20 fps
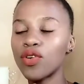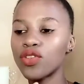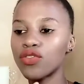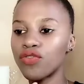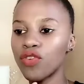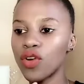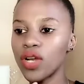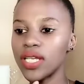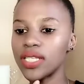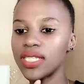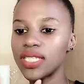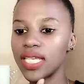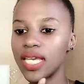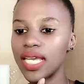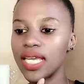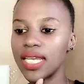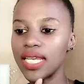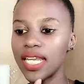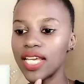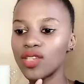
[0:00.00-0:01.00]
for, let's
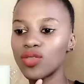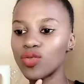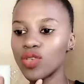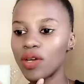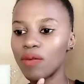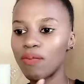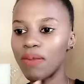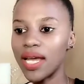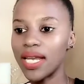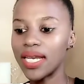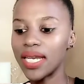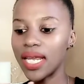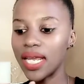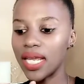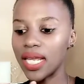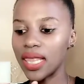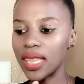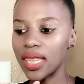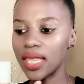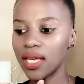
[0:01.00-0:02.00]
say, next week
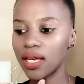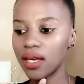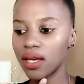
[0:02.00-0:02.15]
Monday,